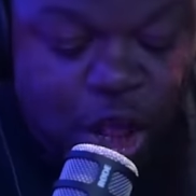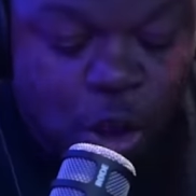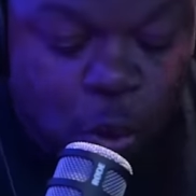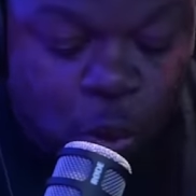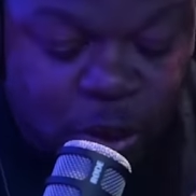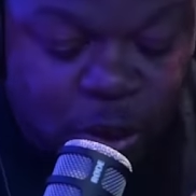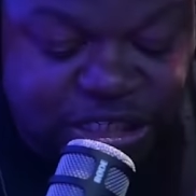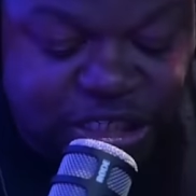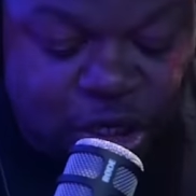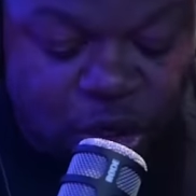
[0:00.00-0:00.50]

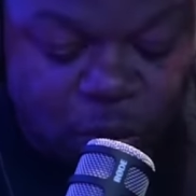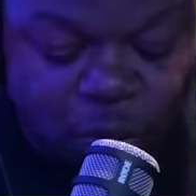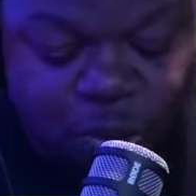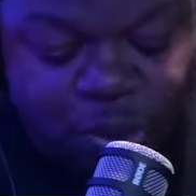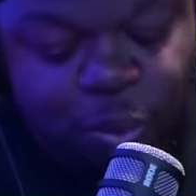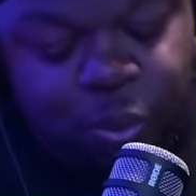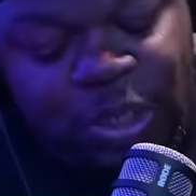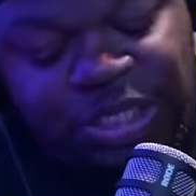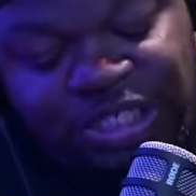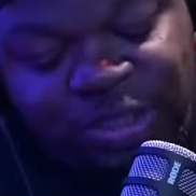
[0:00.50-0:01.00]
We should we,
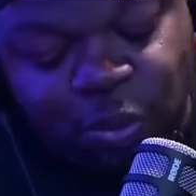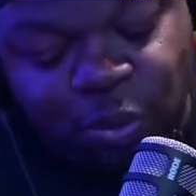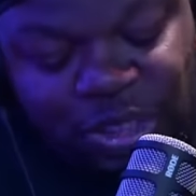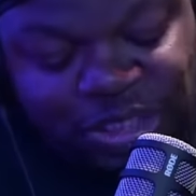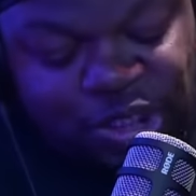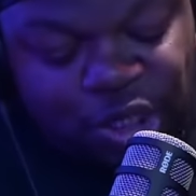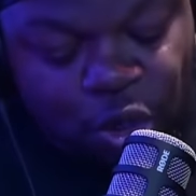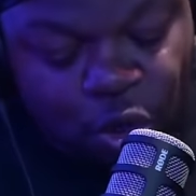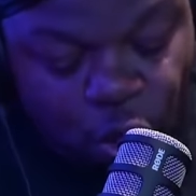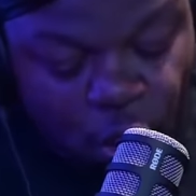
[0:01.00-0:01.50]
we should we
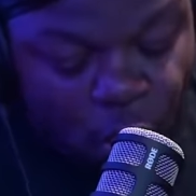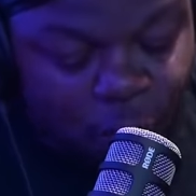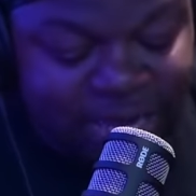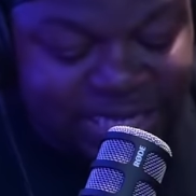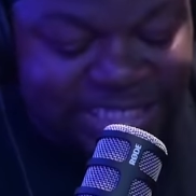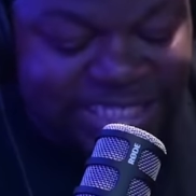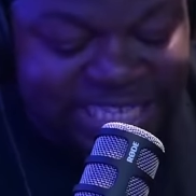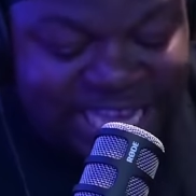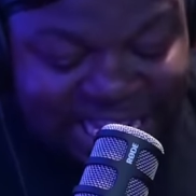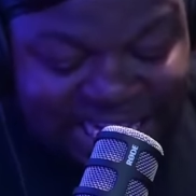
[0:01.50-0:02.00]
should have
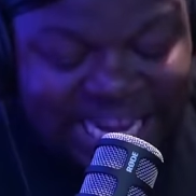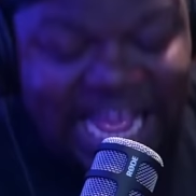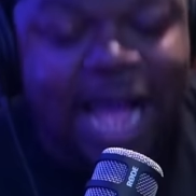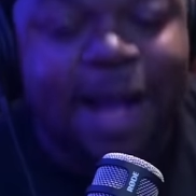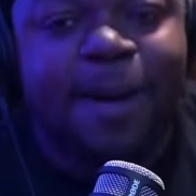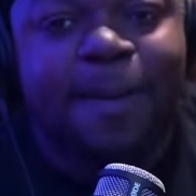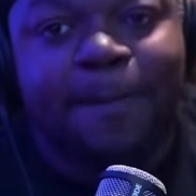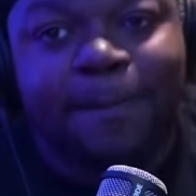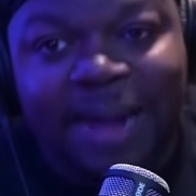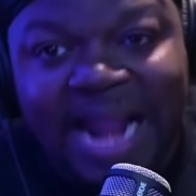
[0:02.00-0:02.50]
always said
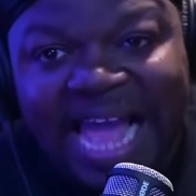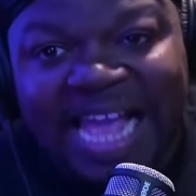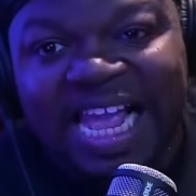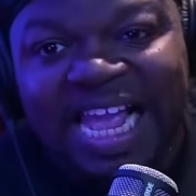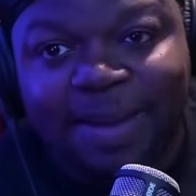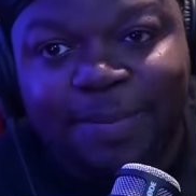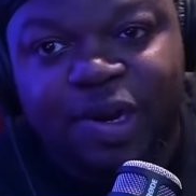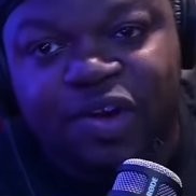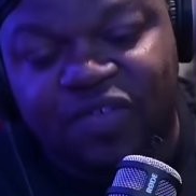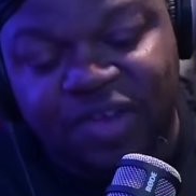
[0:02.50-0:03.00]
that black
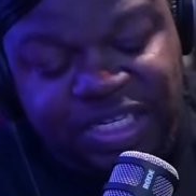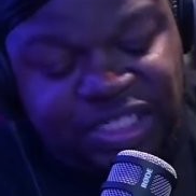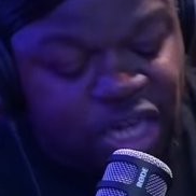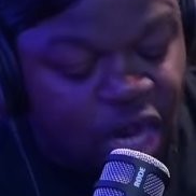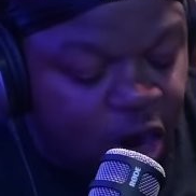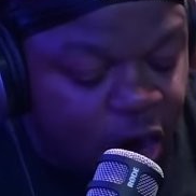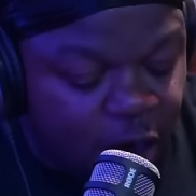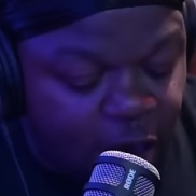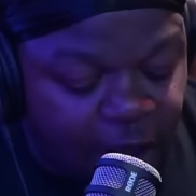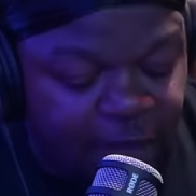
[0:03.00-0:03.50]
immigrants
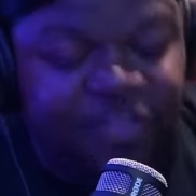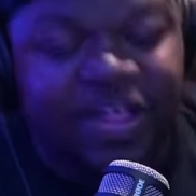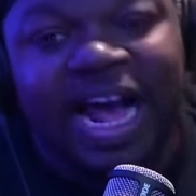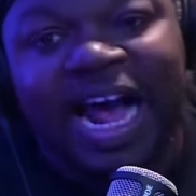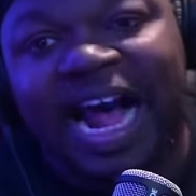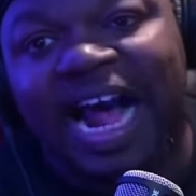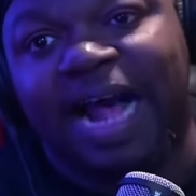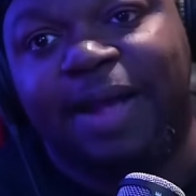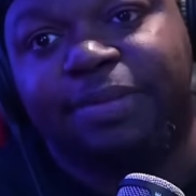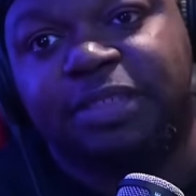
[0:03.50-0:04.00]
are the
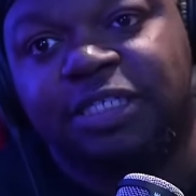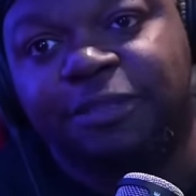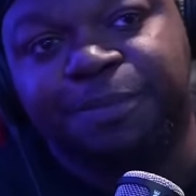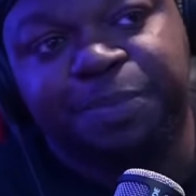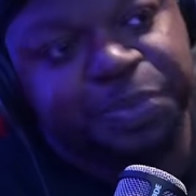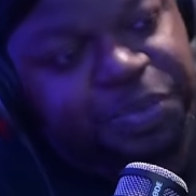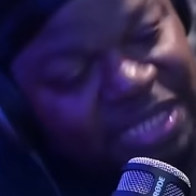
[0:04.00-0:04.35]
ops.